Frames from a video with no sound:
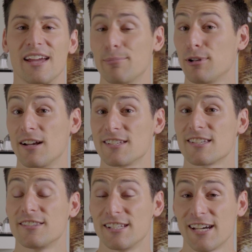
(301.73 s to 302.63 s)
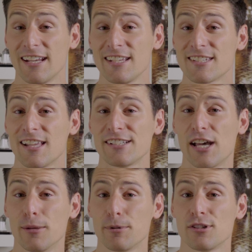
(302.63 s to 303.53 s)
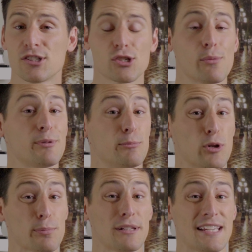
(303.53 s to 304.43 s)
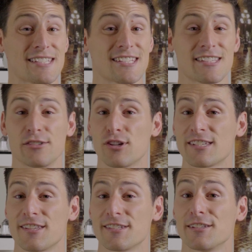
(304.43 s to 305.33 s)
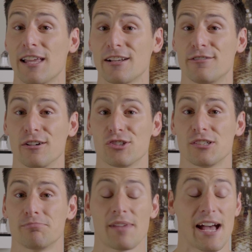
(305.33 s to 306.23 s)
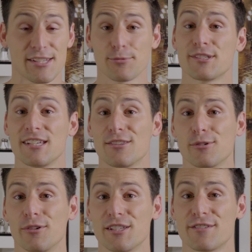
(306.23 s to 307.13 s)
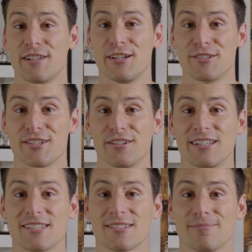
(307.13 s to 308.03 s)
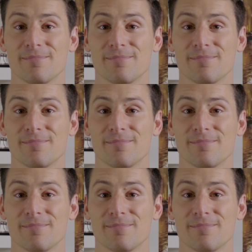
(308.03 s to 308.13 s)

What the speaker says: And plus, the tidyselect helpers show up in more places than just the select function, as we'll see throughout this video series.